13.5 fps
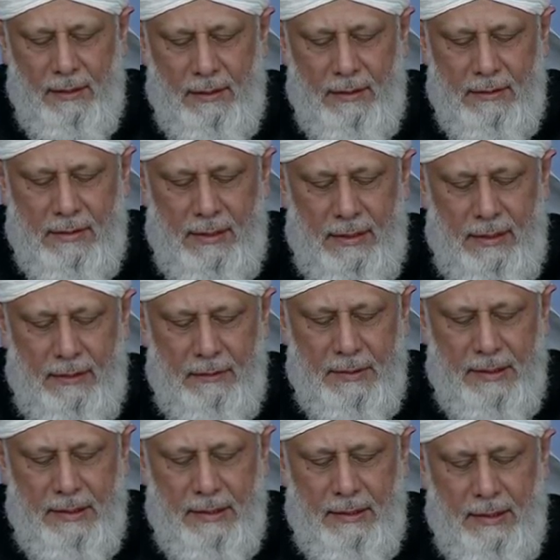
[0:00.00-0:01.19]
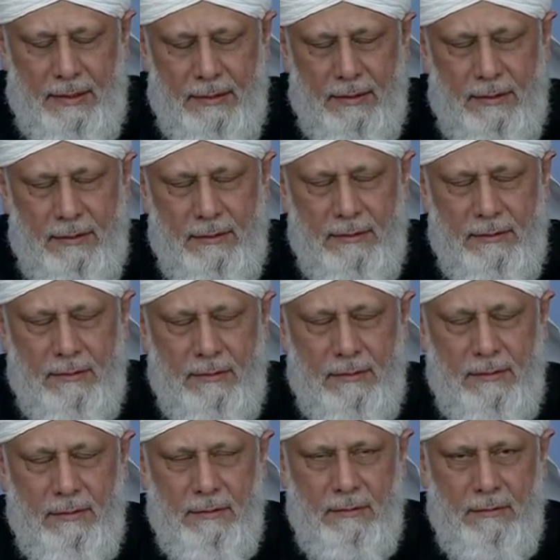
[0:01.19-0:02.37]
And the promised Messiah, in his book and his
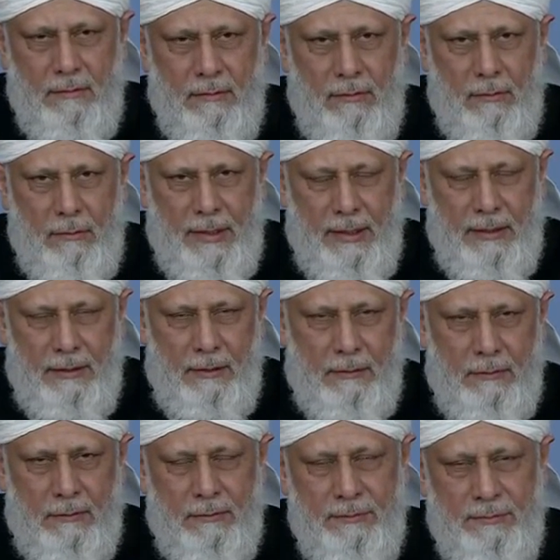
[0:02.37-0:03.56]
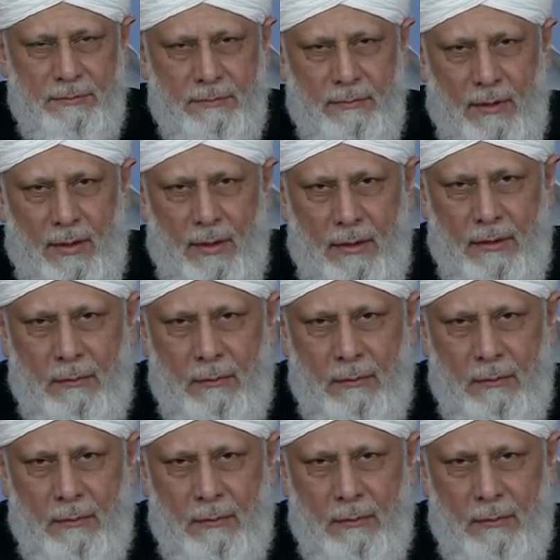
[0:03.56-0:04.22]
statements, he has uh,